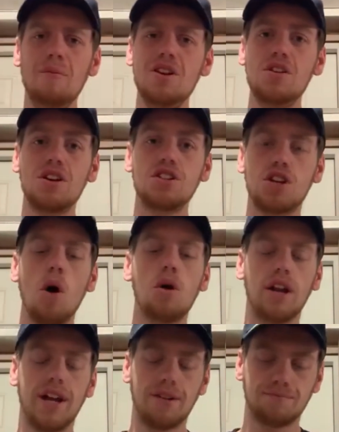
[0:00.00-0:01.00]
mean, you can
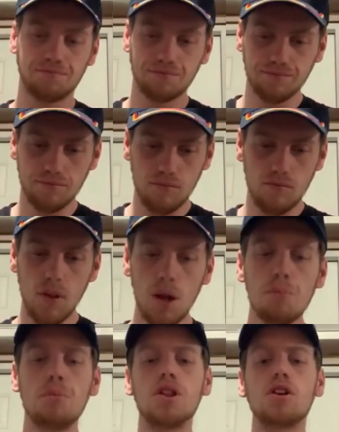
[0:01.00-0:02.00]
totally
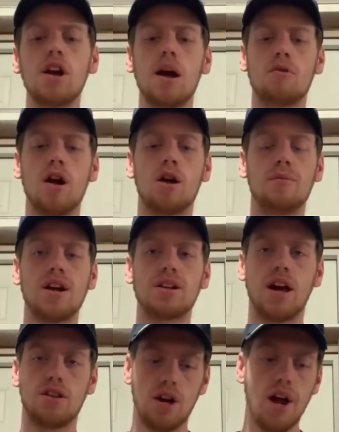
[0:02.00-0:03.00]
put the graham cracker back
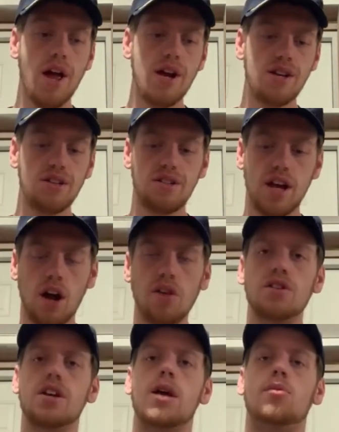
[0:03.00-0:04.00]
together, set it on
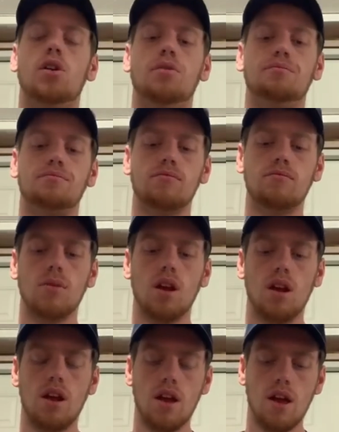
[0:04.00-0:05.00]
the table,
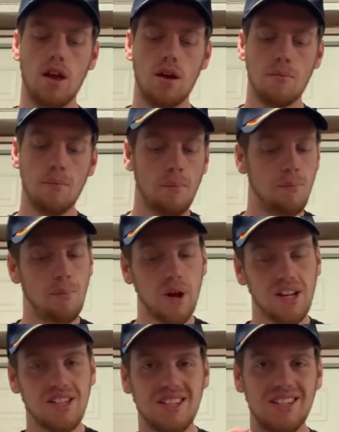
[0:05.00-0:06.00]

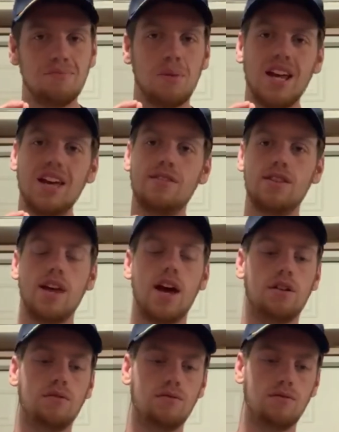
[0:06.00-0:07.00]
but even
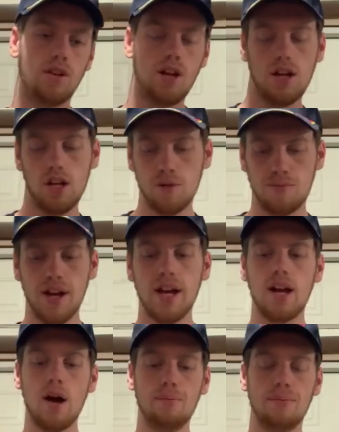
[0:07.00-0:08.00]
then, you pick
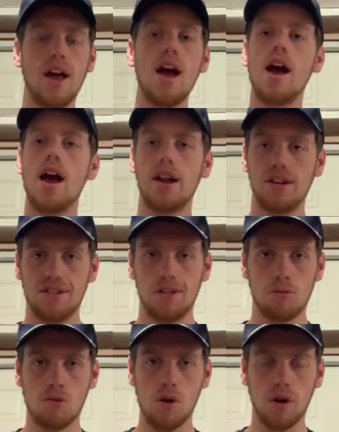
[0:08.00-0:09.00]
it up and it's
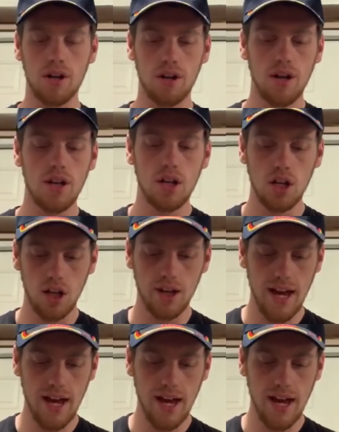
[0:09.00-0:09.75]
still broken. You look